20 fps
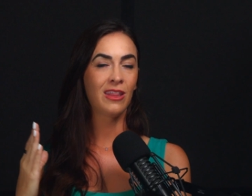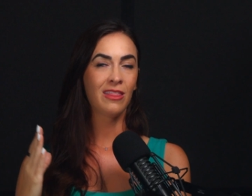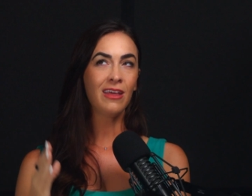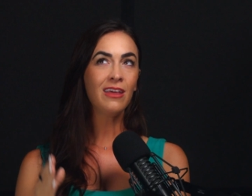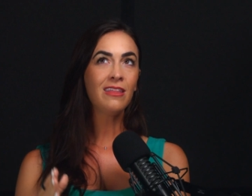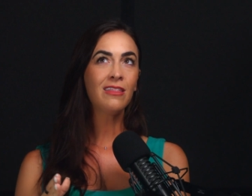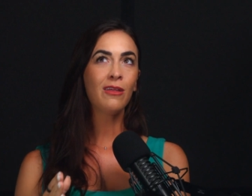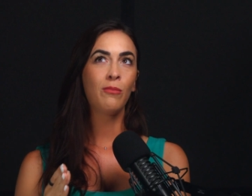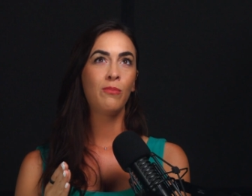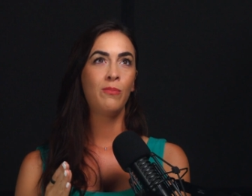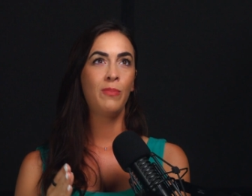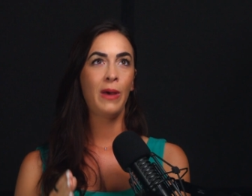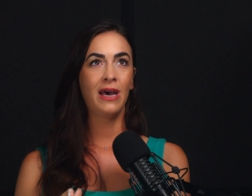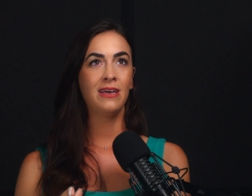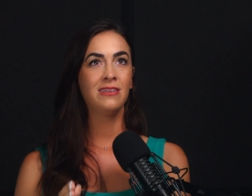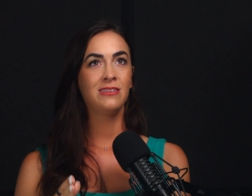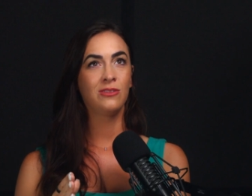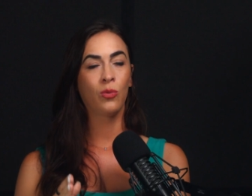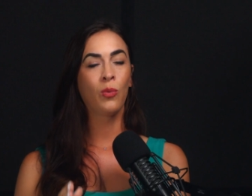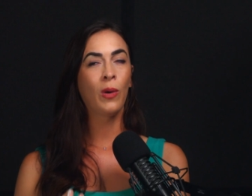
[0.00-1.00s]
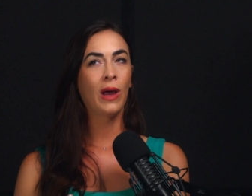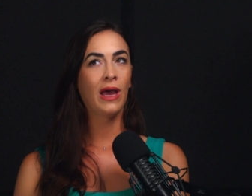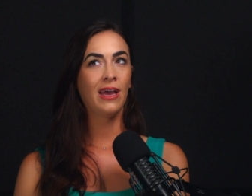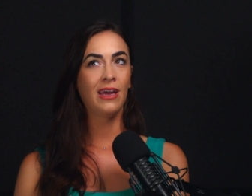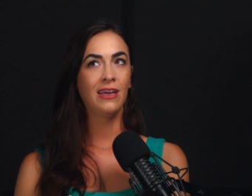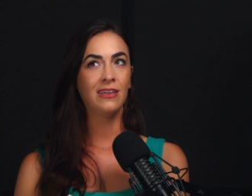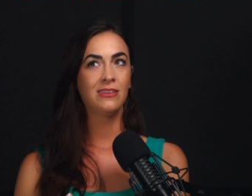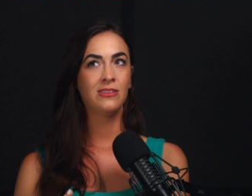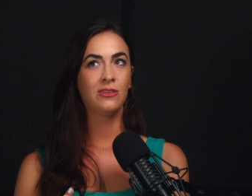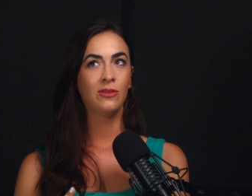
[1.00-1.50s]
think the best
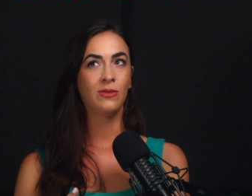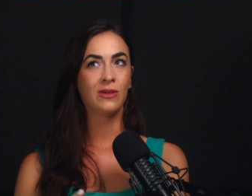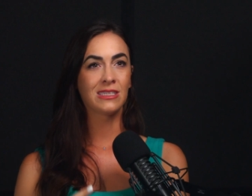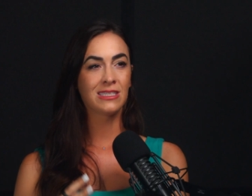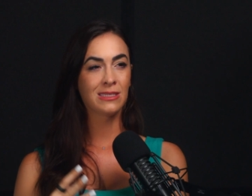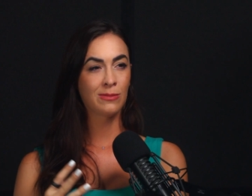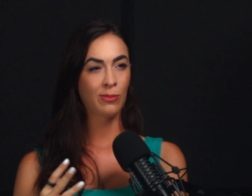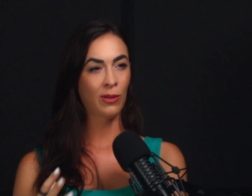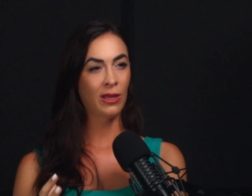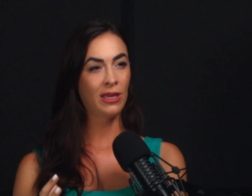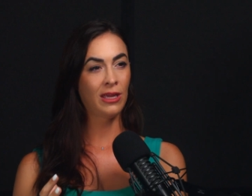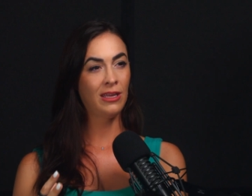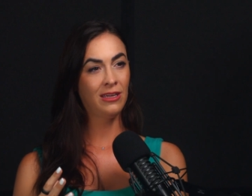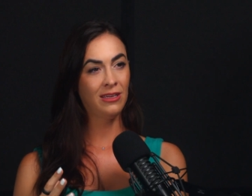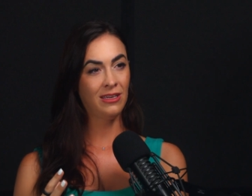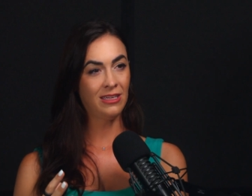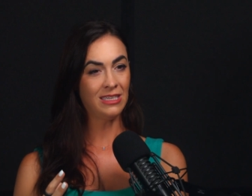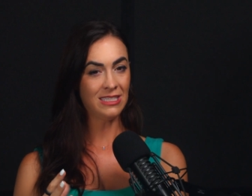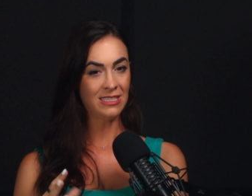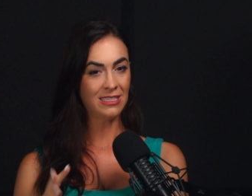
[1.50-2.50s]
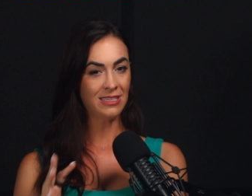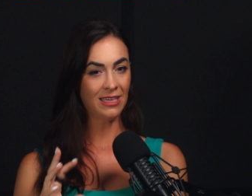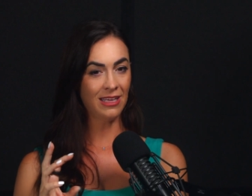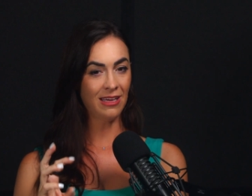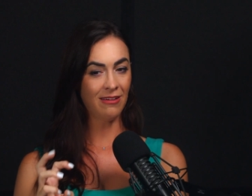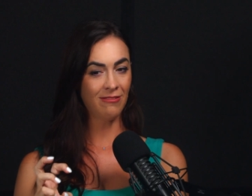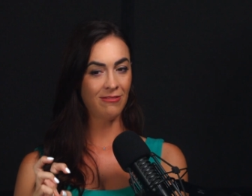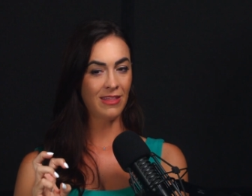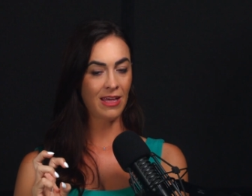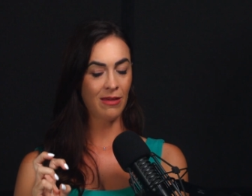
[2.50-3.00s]
way to explain it is to
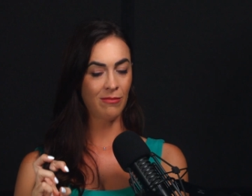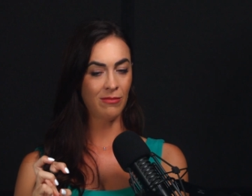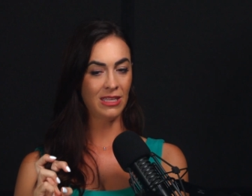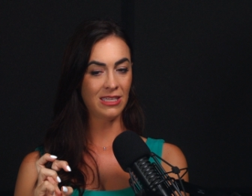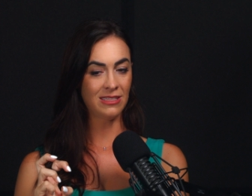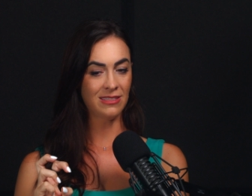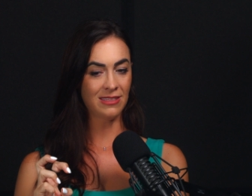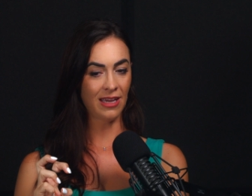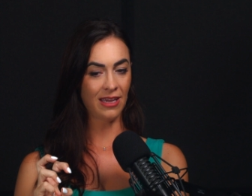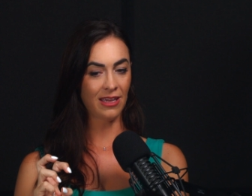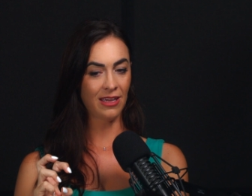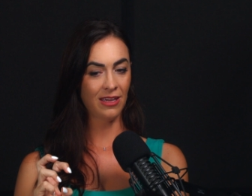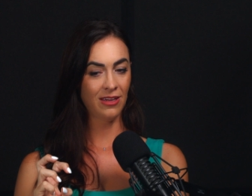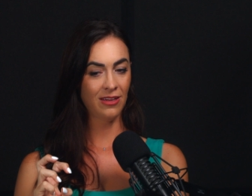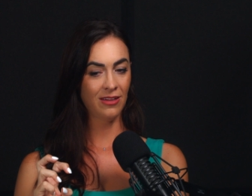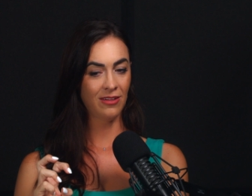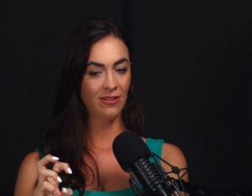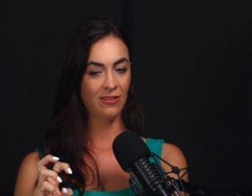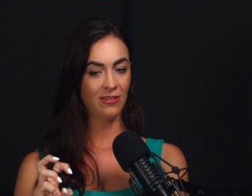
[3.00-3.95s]
give them this like